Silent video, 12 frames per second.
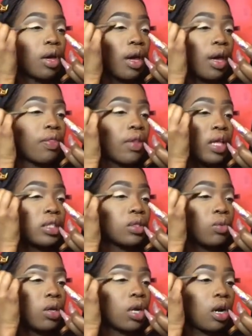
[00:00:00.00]
And that's the
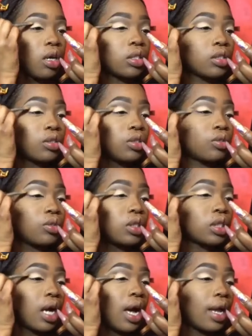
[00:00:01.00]
one I also use
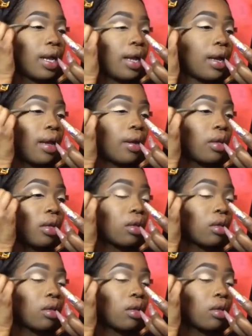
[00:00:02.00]
to highlight.